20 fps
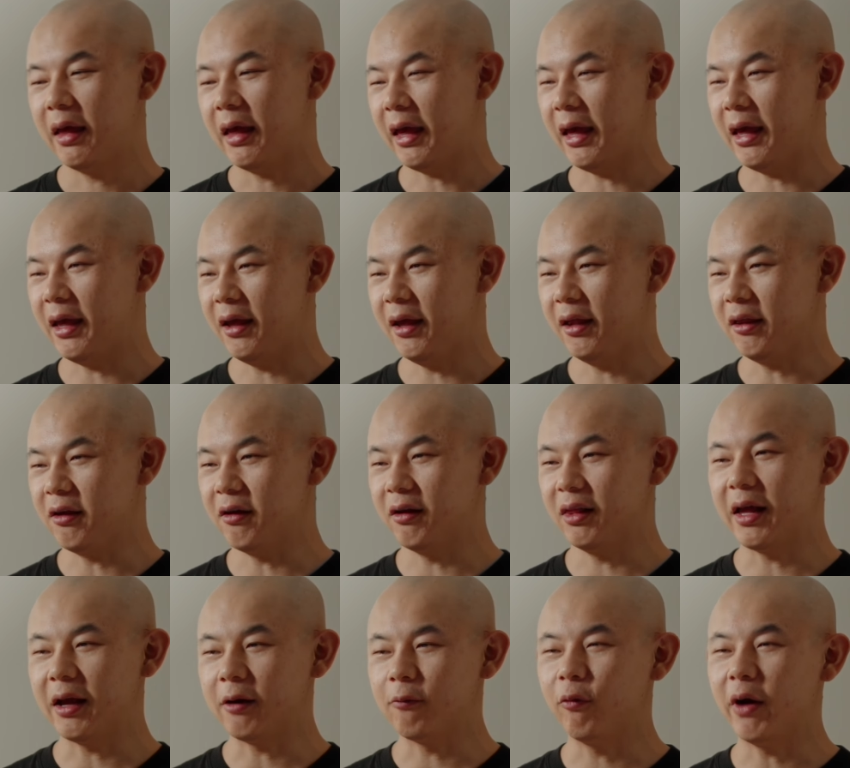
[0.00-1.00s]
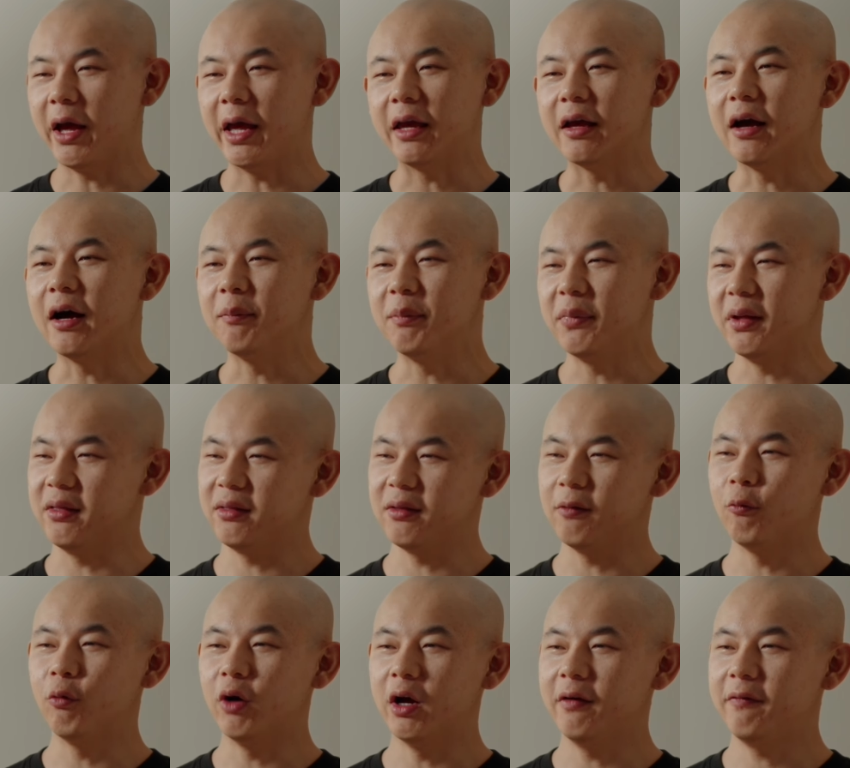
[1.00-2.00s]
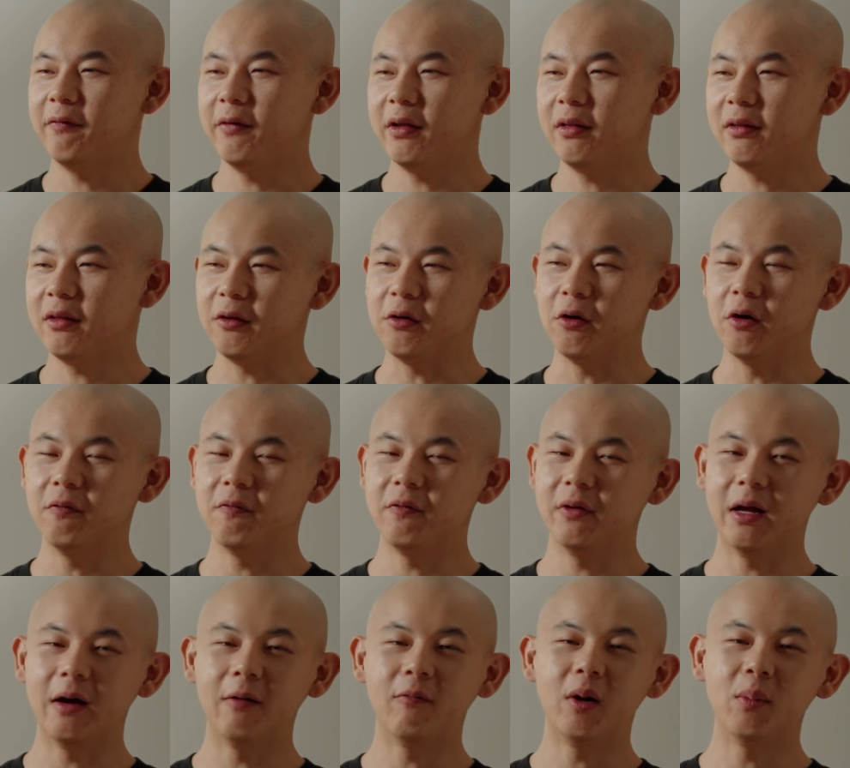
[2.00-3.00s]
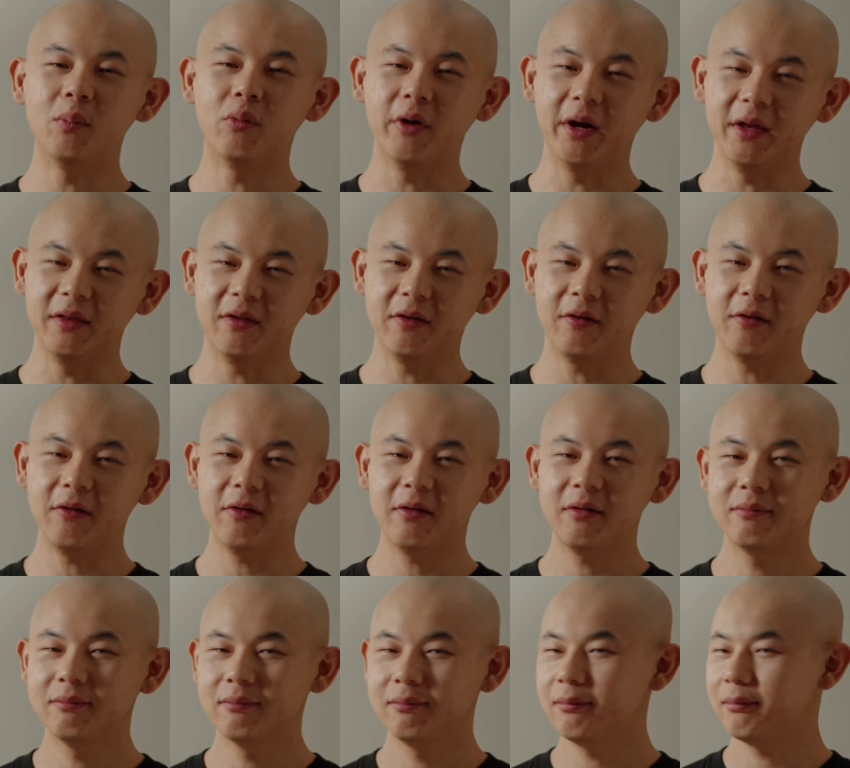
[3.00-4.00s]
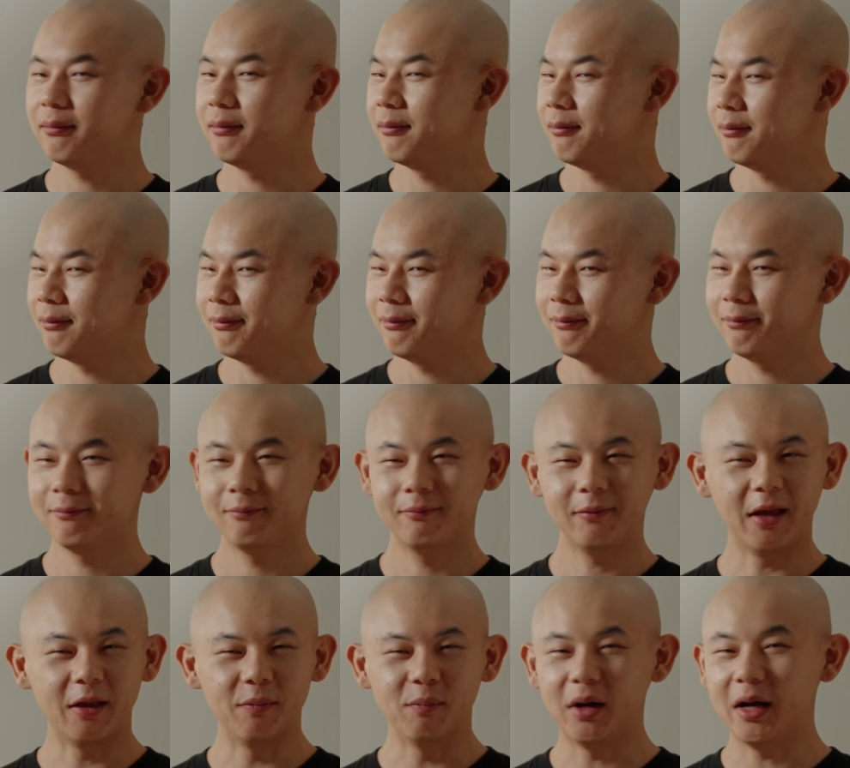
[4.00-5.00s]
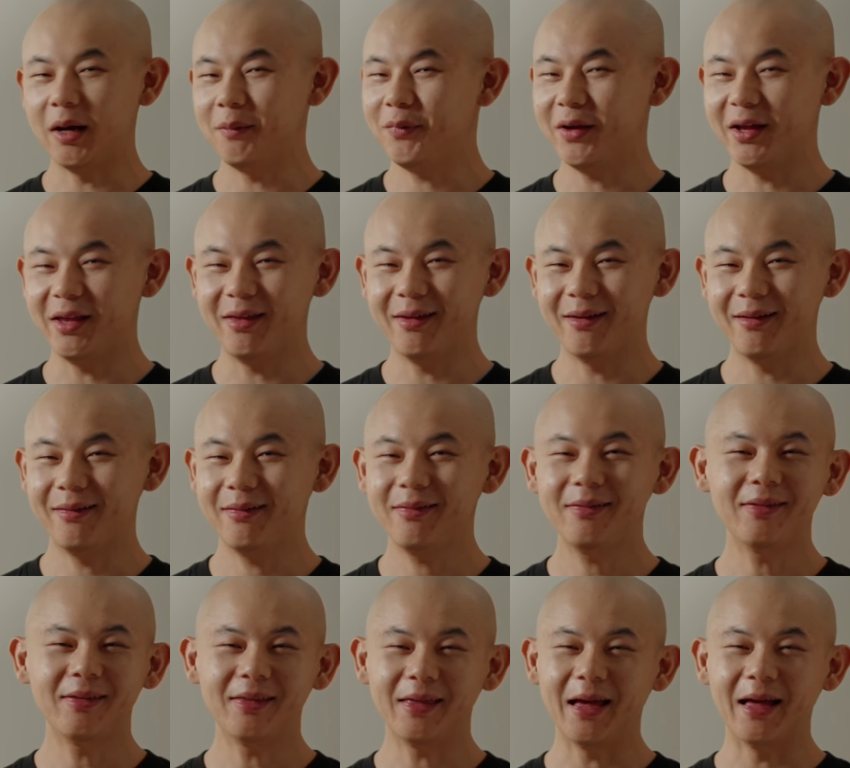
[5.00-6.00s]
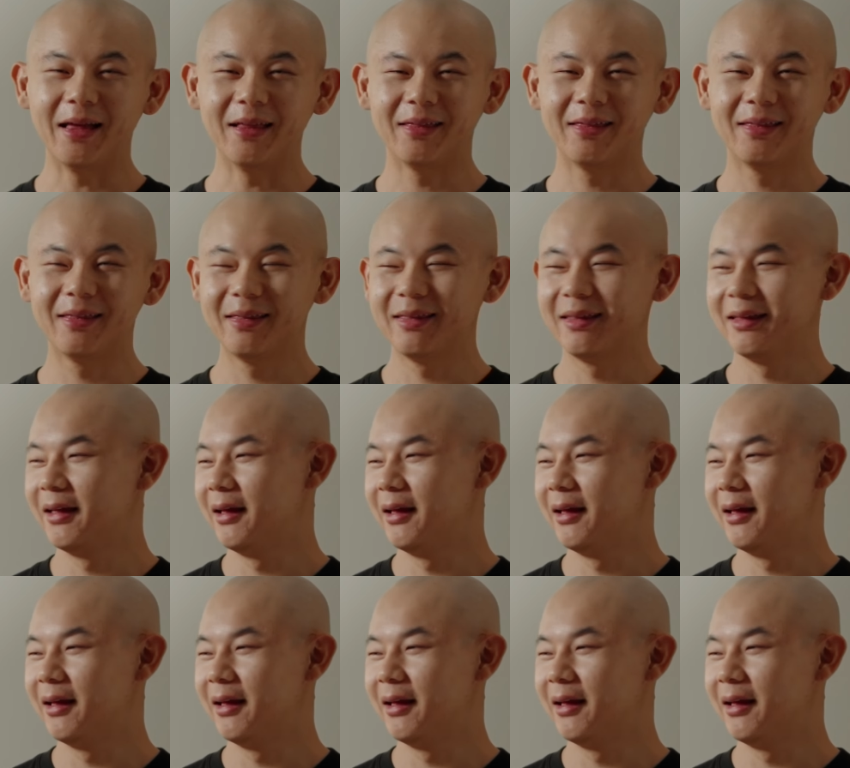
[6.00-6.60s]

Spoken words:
And you're like weighing up, is it worth it to go for that 1.2? In my opinion, yes.